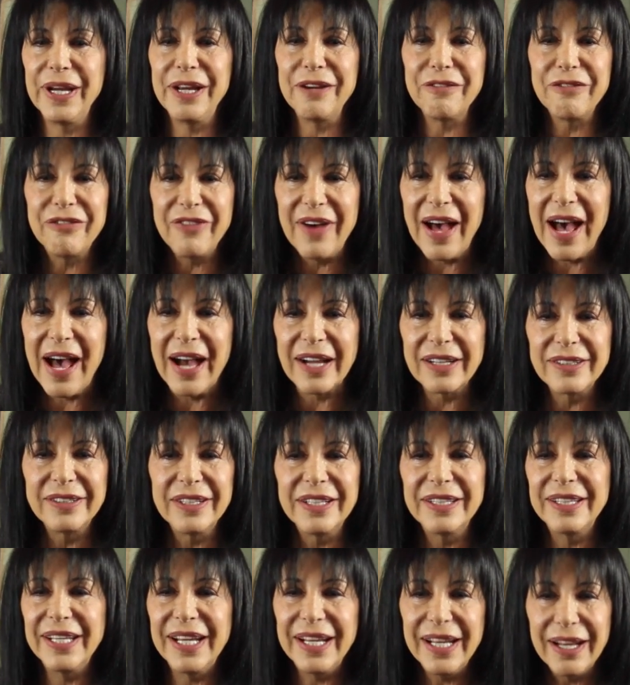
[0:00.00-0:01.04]
In
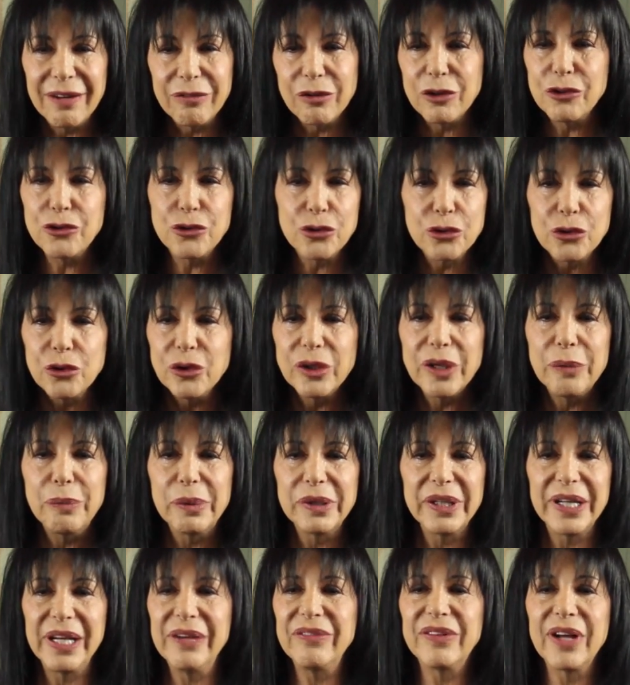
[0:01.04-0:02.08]
fact, they never truly
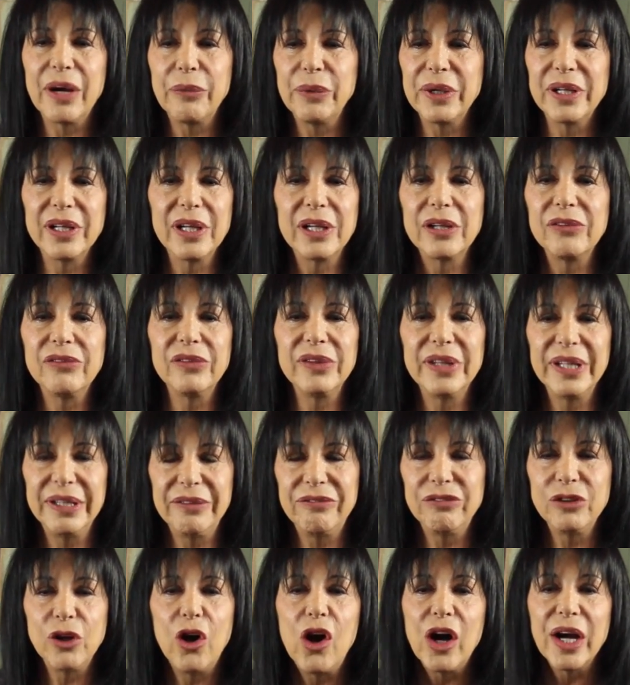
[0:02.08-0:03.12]
believed I would li
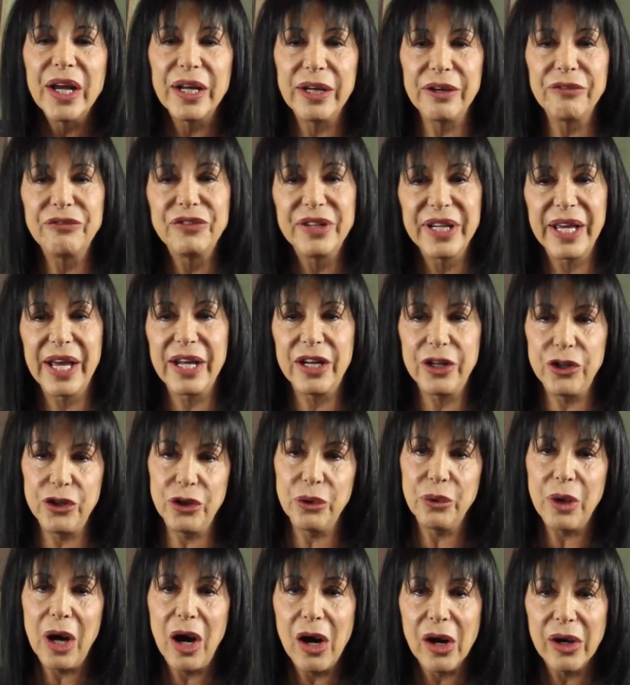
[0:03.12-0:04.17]
live long enough to get a
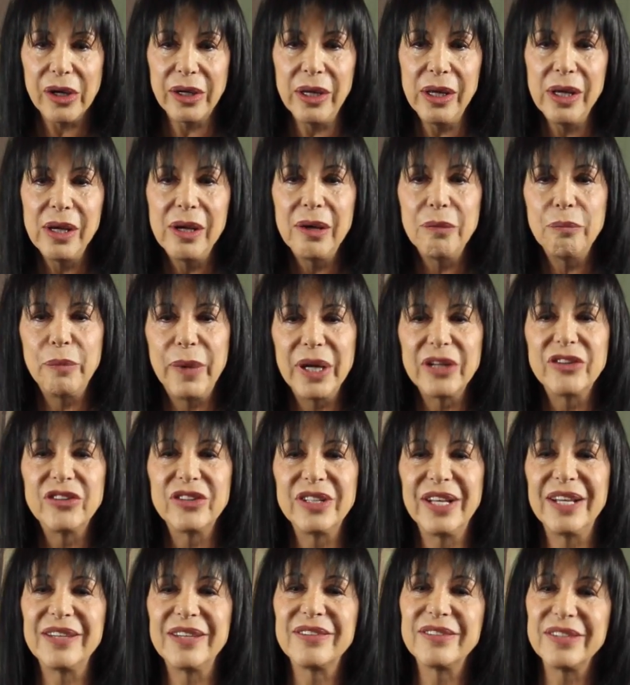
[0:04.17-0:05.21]
new heart,
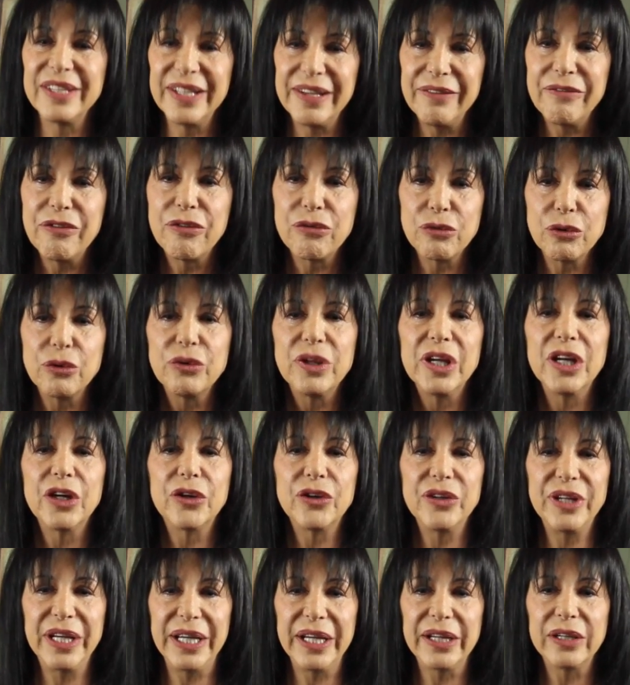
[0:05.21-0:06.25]
much less live through the
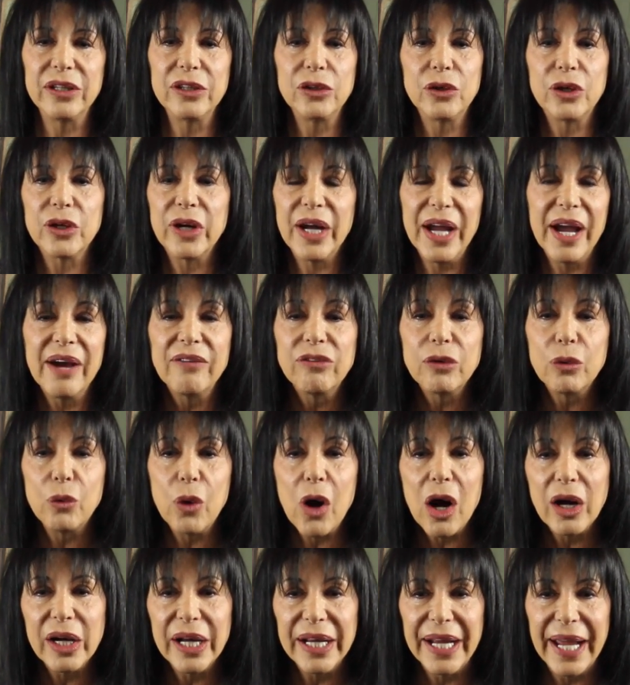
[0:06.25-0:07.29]
ordeal or ever
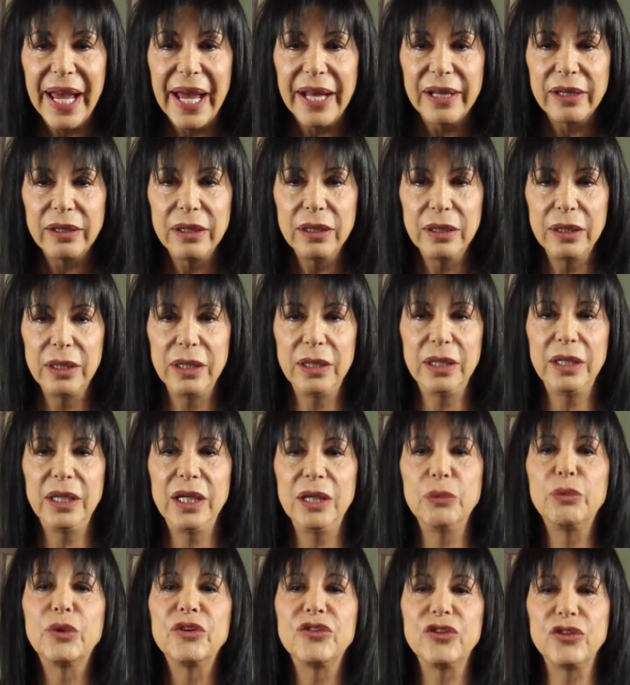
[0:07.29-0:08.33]
walk again.
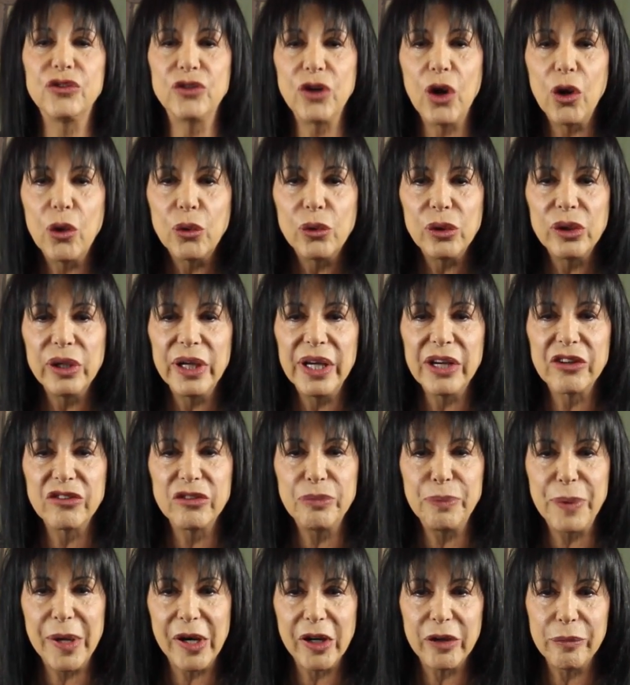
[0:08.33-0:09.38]
It was a total
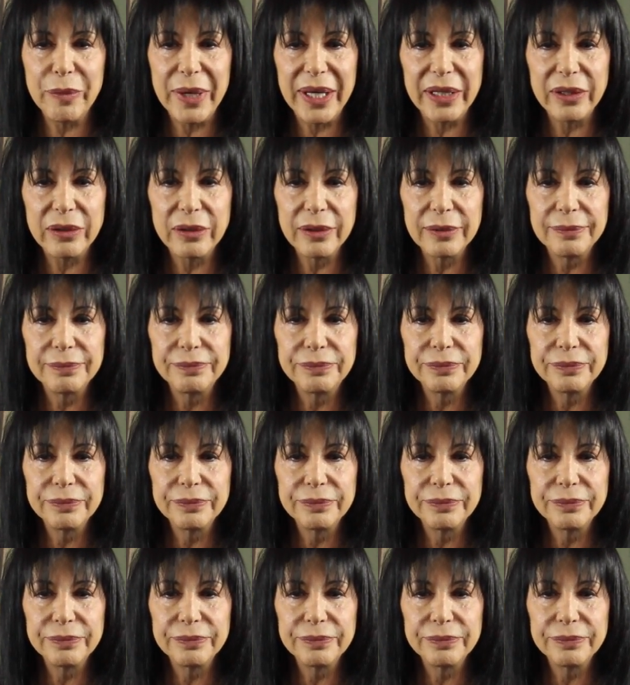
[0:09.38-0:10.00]
experiment.